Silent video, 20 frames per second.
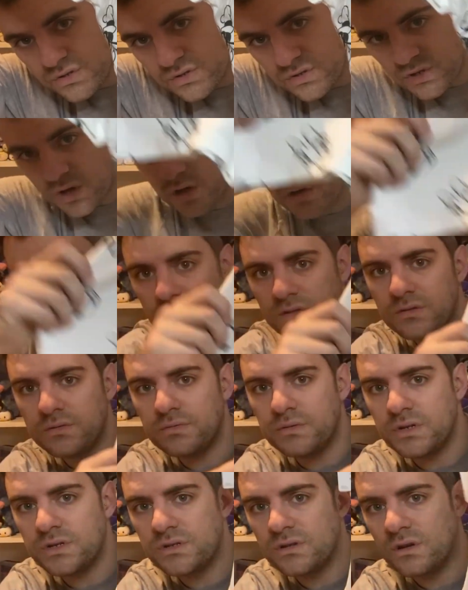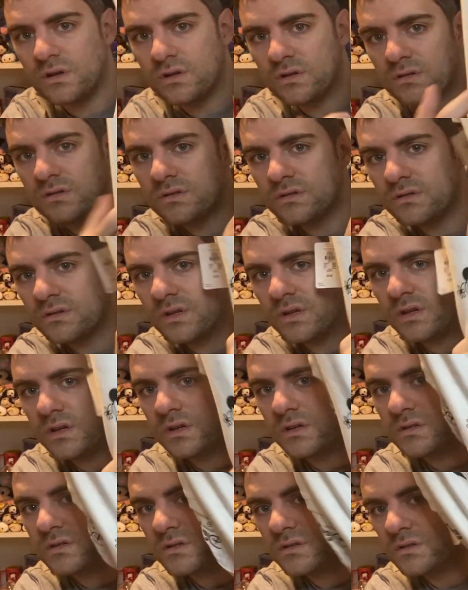Donald. Where's Donald? There he
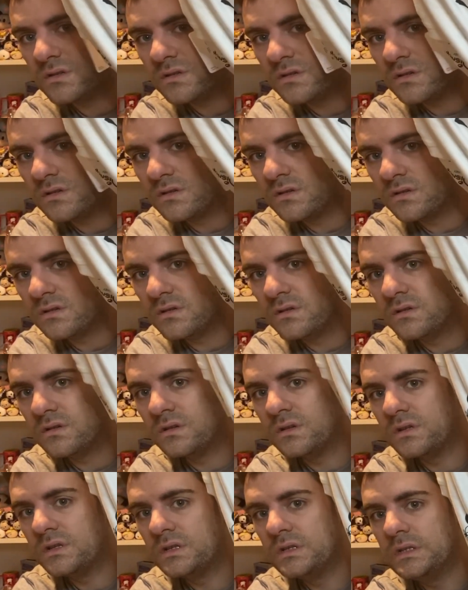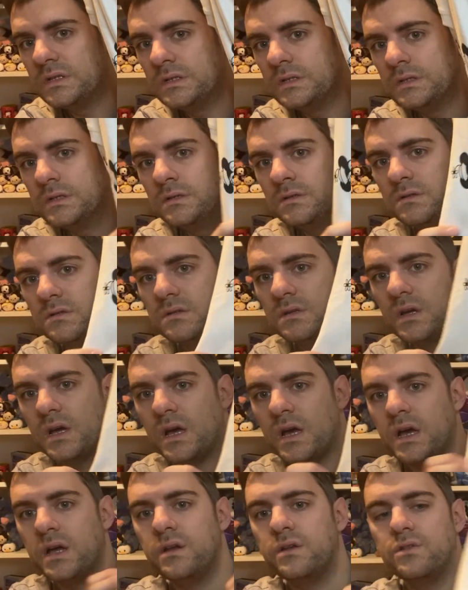is.
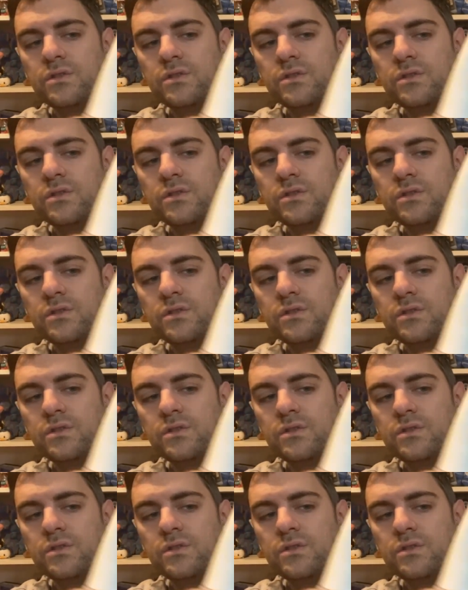And